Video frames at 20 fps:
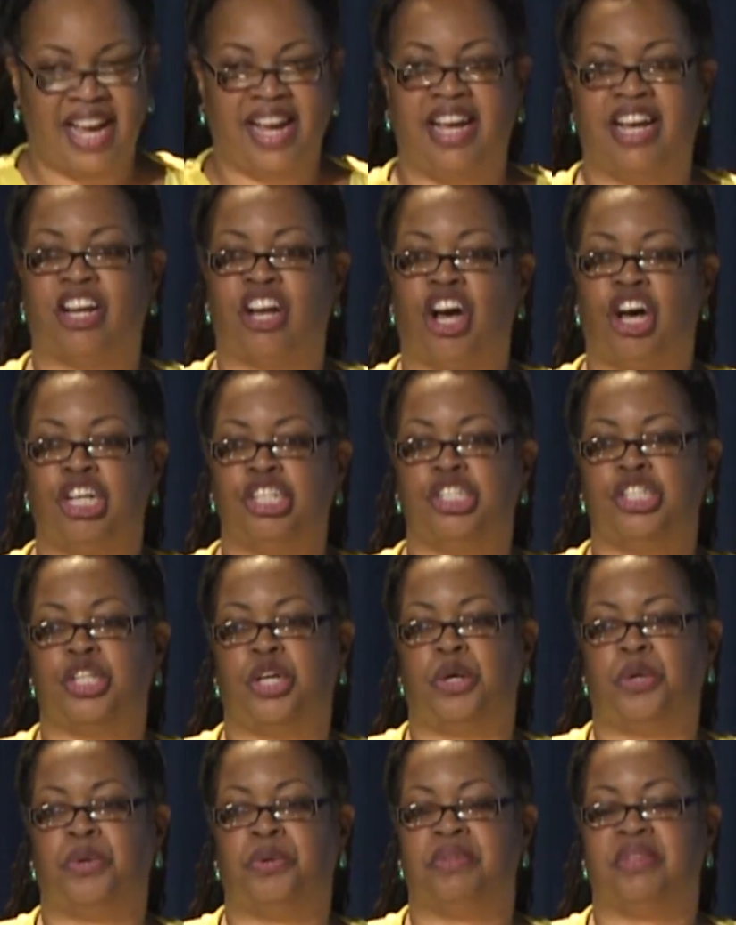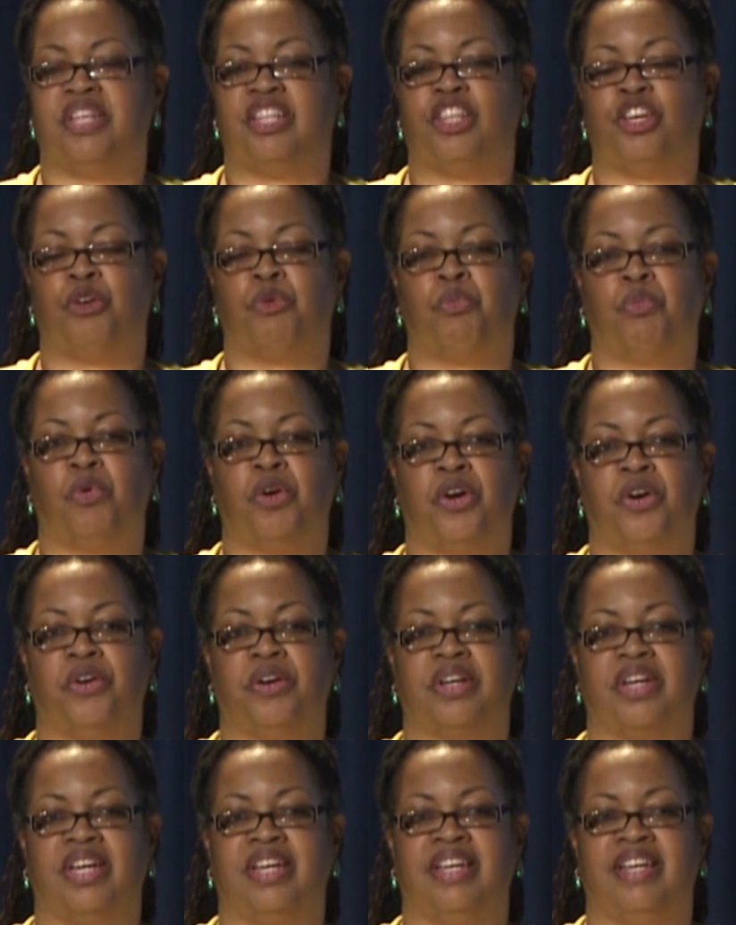And also that their
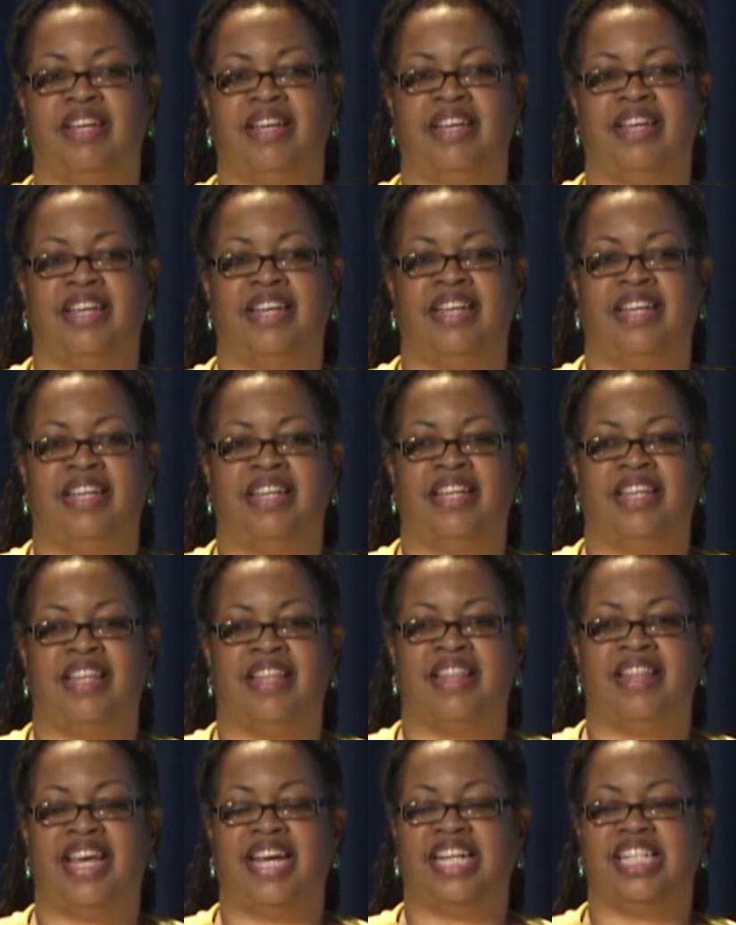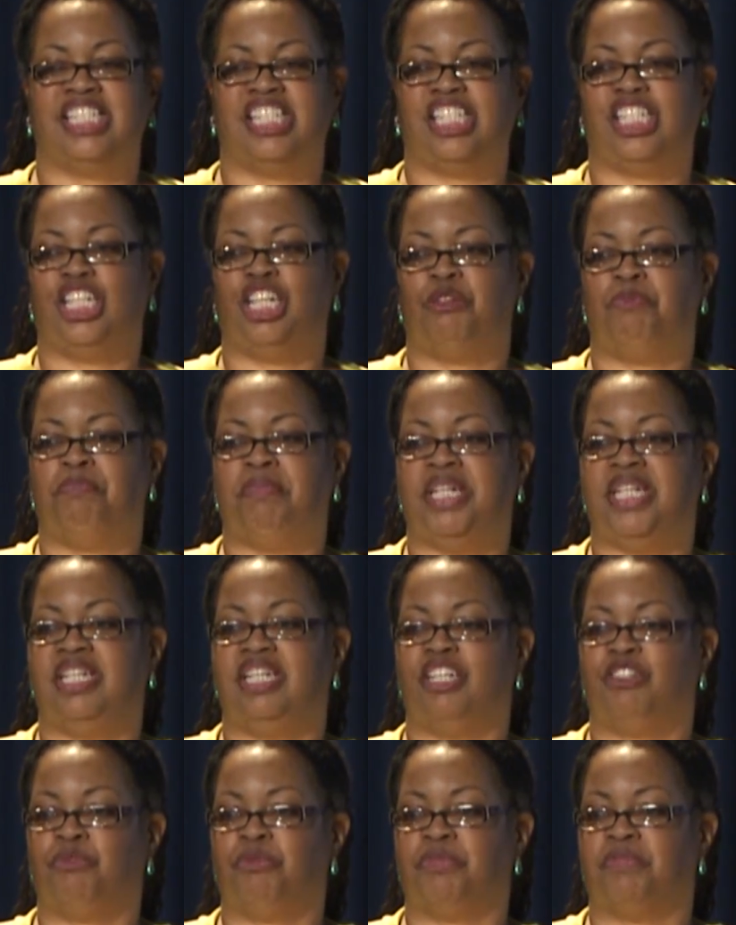work, they can see
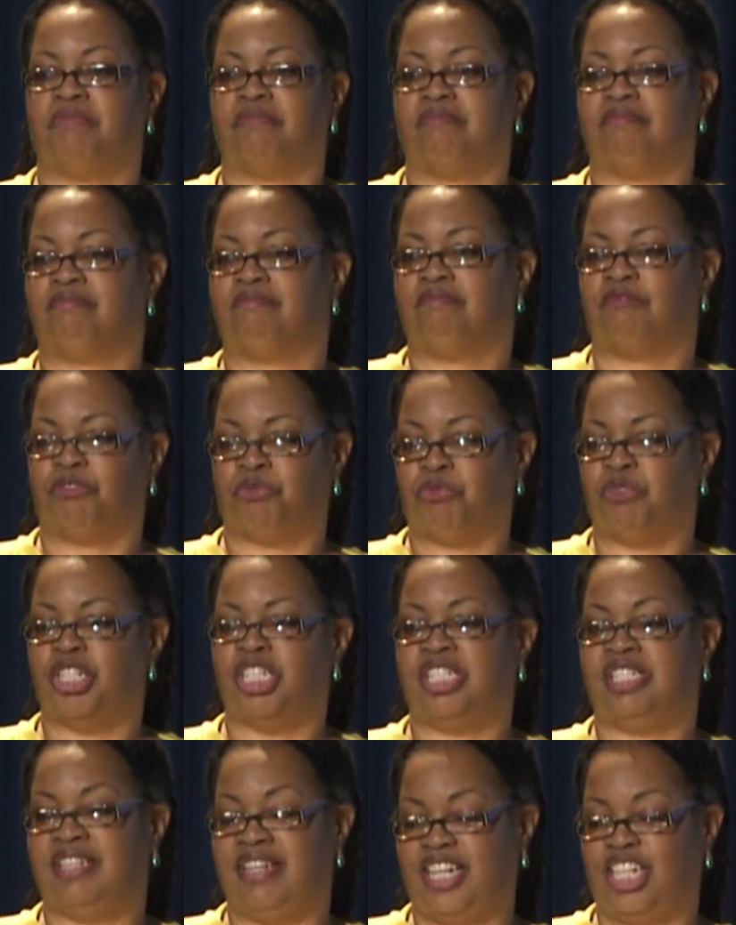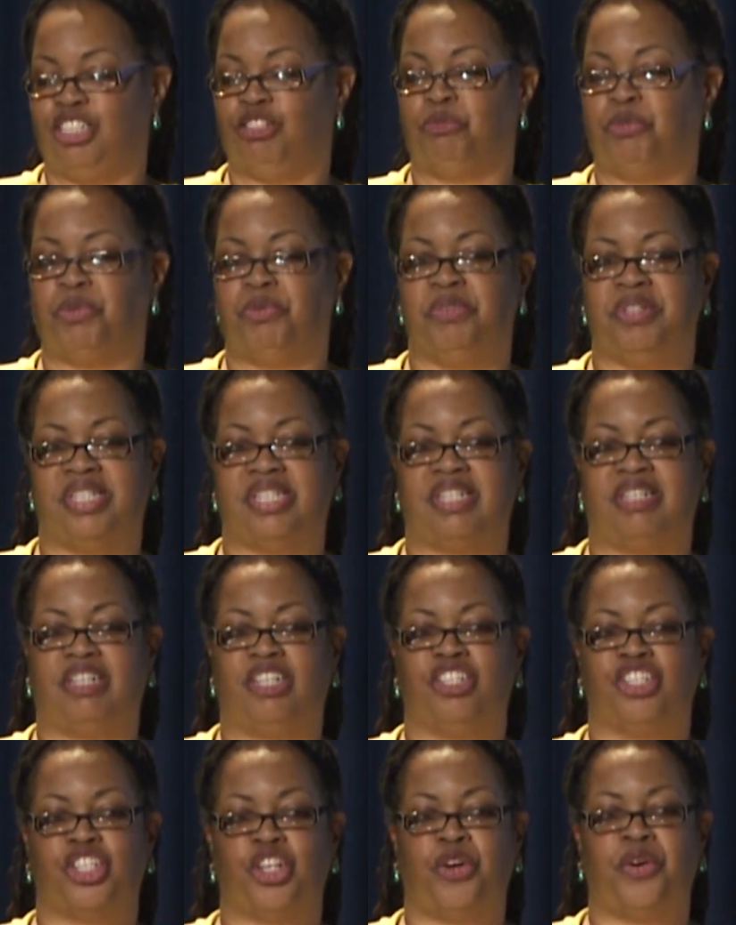immediate re tangible
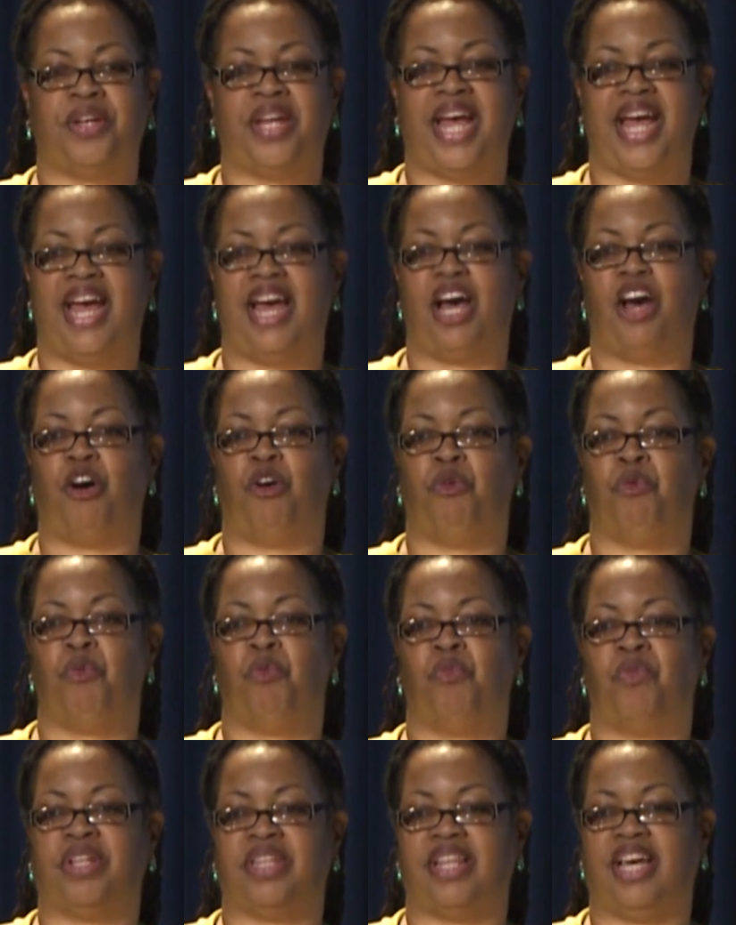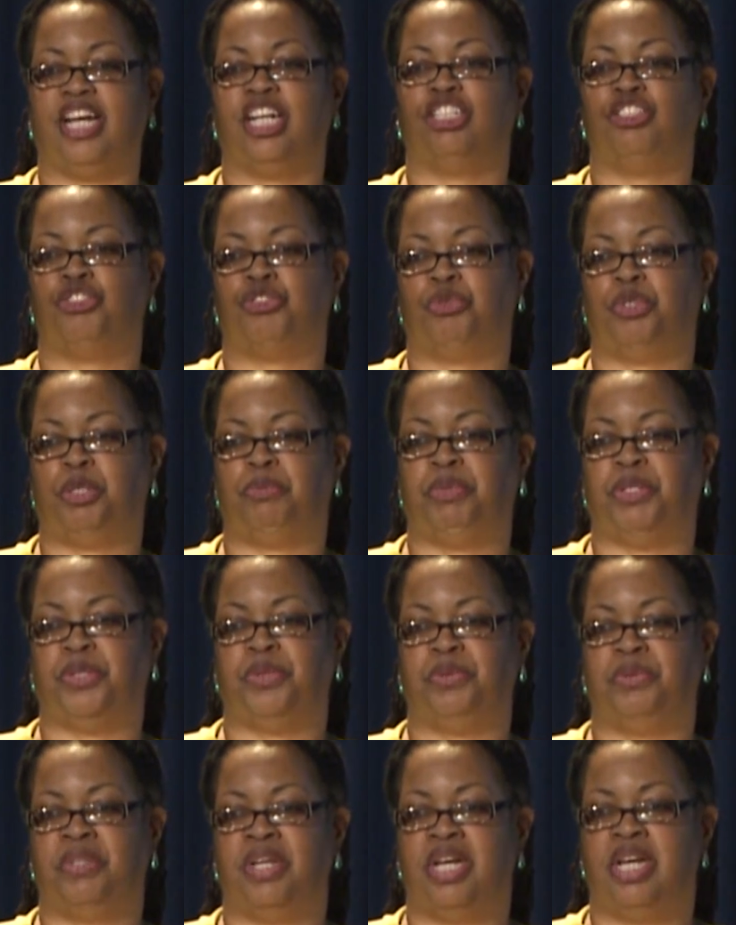results on how what they
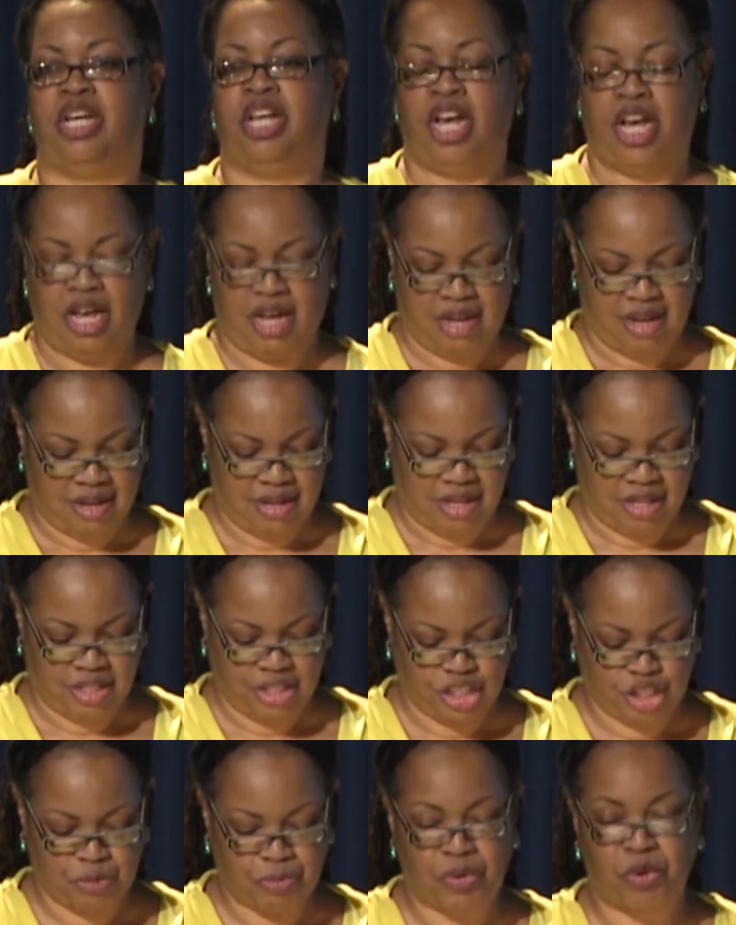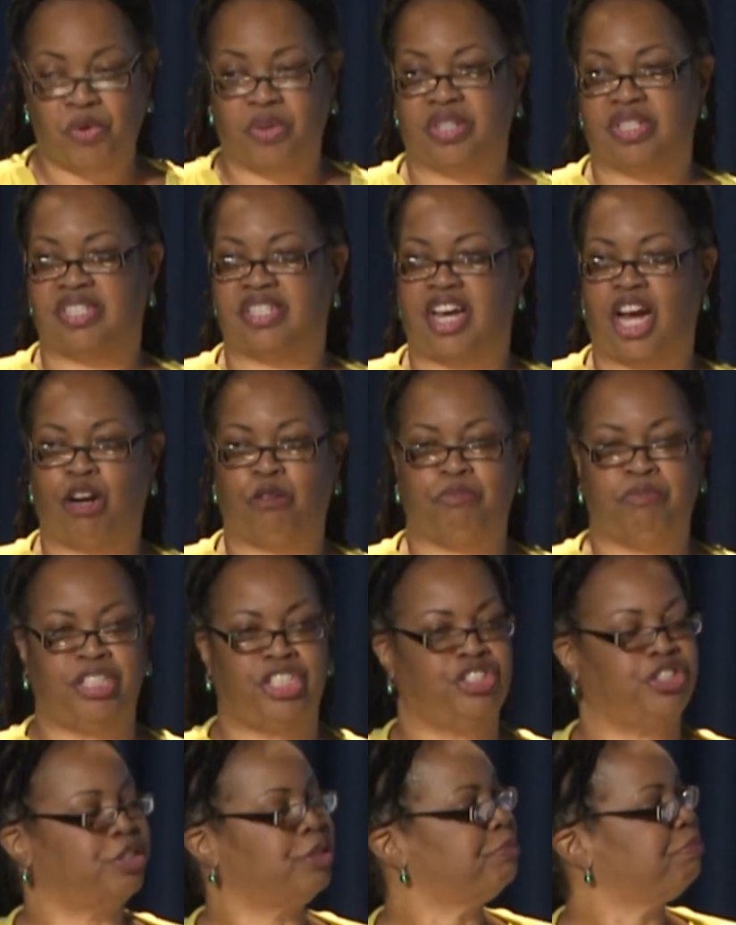contribute supports our
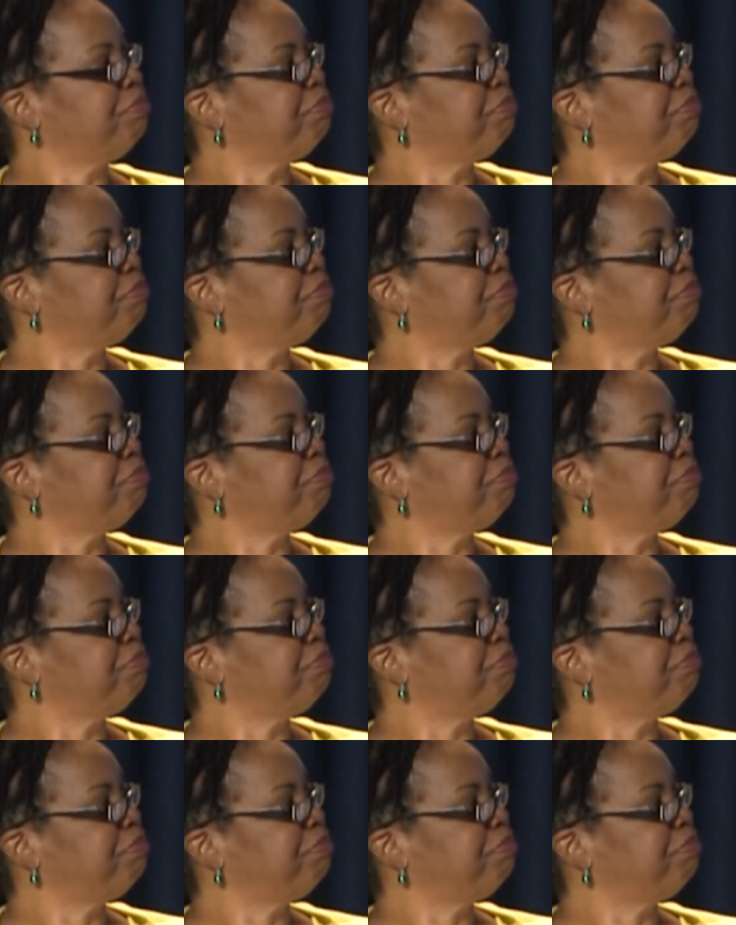mission.